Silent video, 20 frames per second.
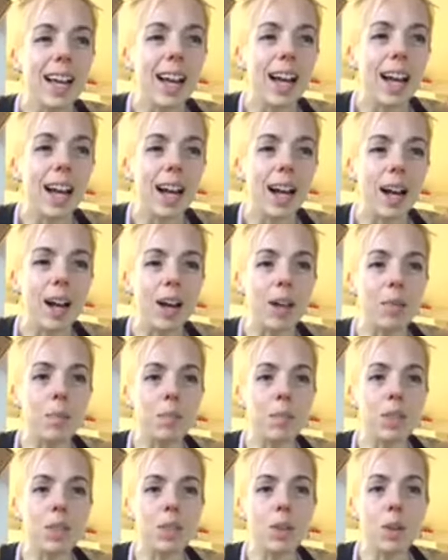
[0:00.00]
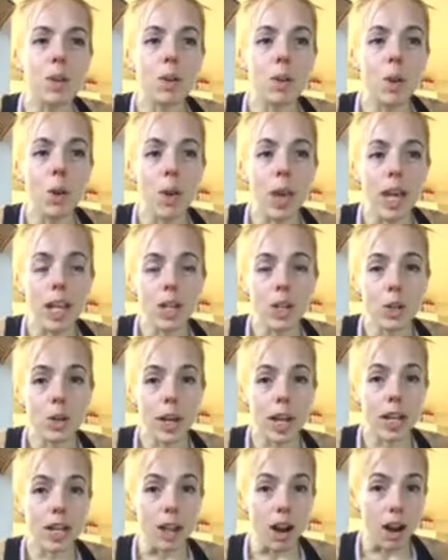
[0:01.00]
Um, so go ahead and
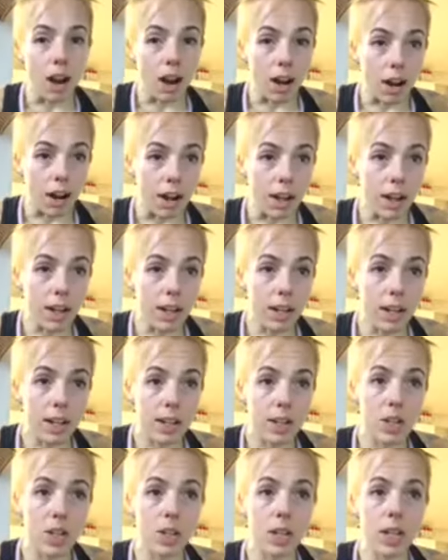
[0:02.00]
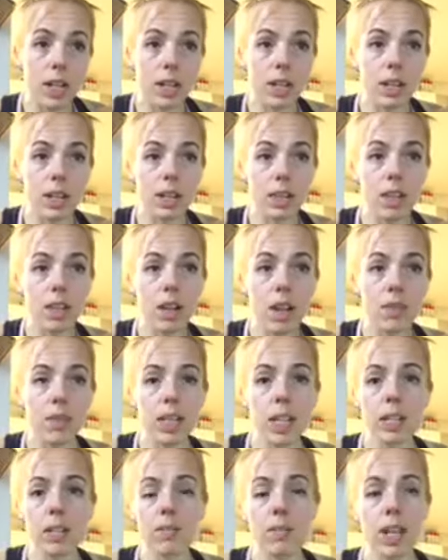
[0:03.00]
train hard during the
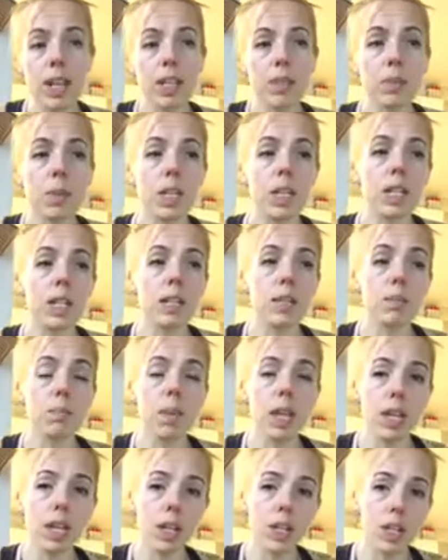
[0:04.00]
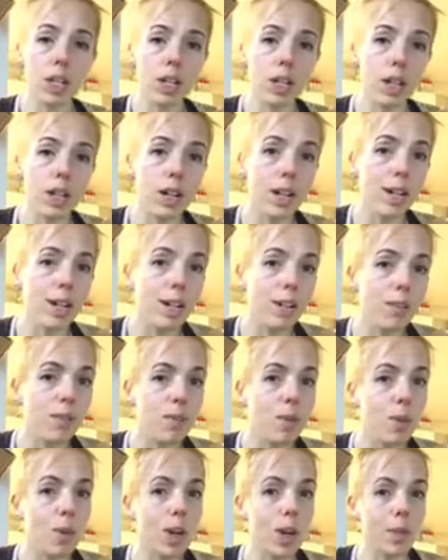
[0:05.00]
ovulation phase, but just make sure your
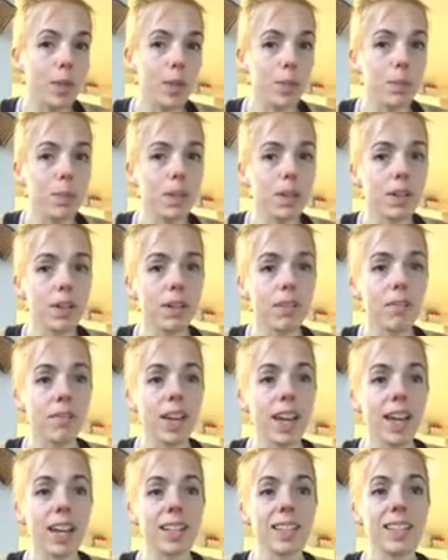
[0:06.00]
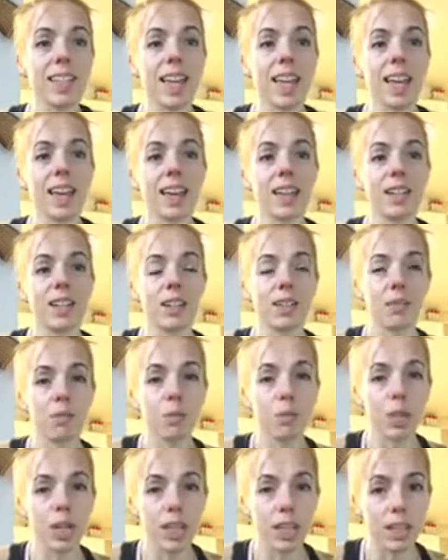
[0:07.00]
form is perfect and you're
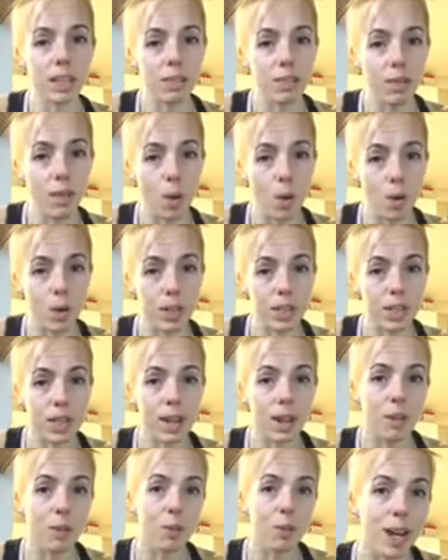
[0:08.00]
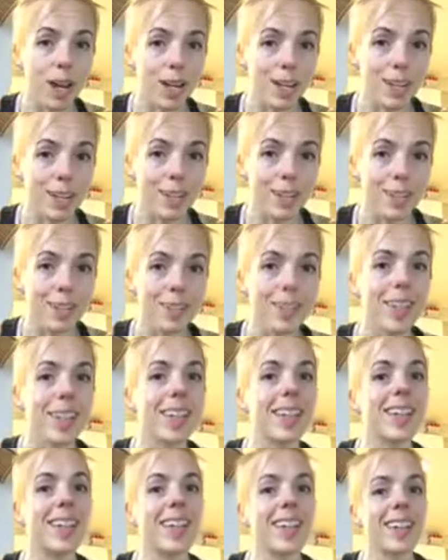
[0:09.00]
really focusing on you're doing.
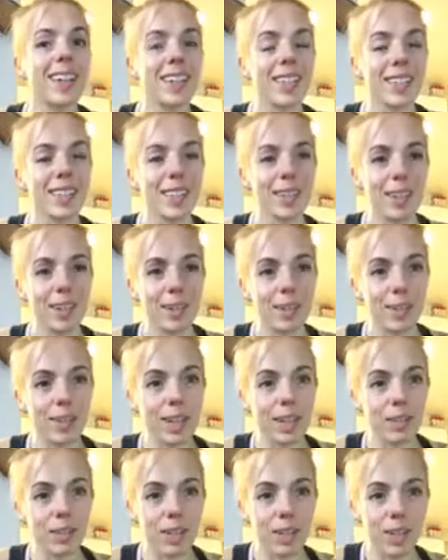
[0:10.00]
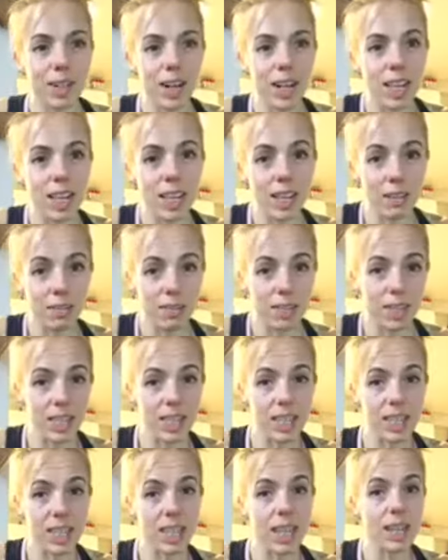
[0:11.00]
So if you're starting to get
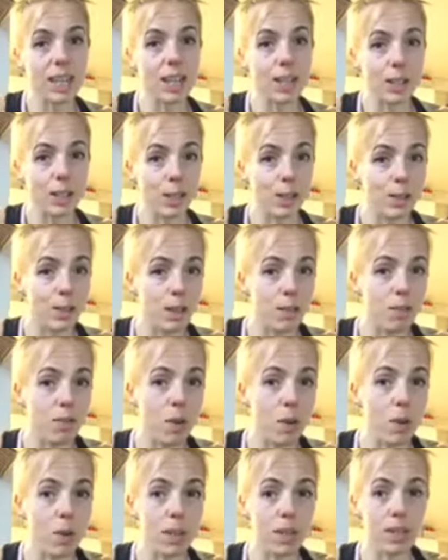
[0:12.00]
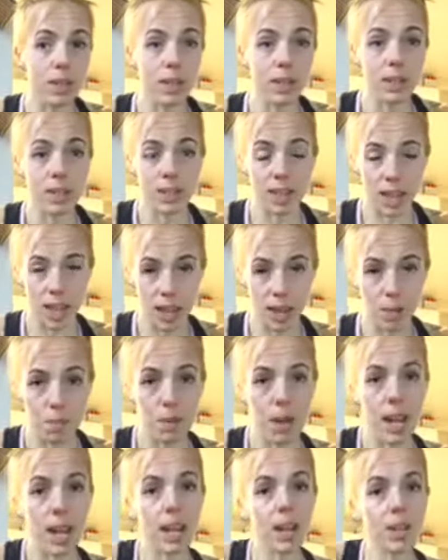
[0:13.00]
fatigued and you're losing focus, just take a
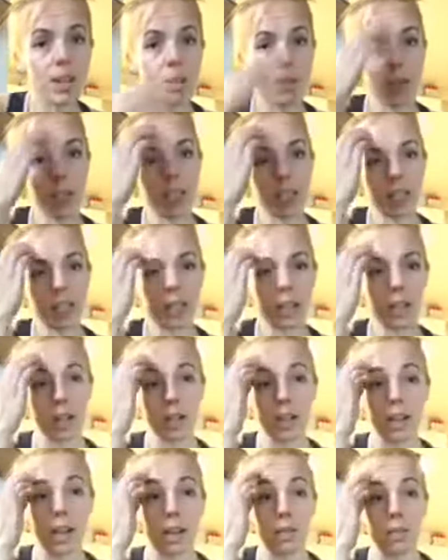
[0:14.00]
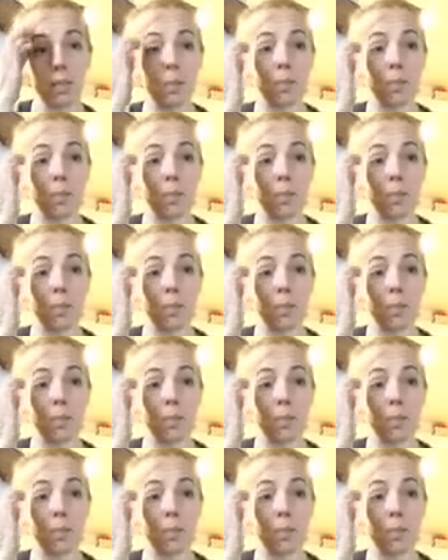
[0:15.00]
break. You don't want to injure yourself.